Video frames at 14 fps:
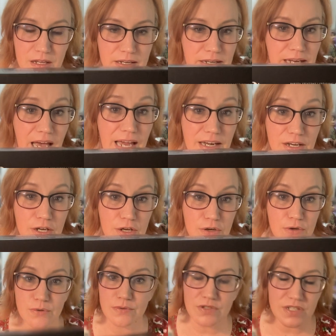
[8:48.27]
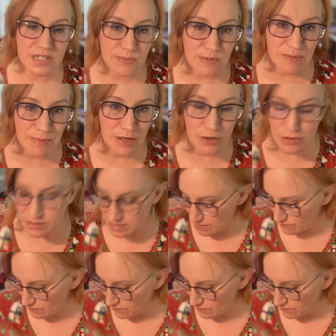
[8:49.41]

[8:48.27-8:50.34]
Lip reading: Not new, just one of my all-time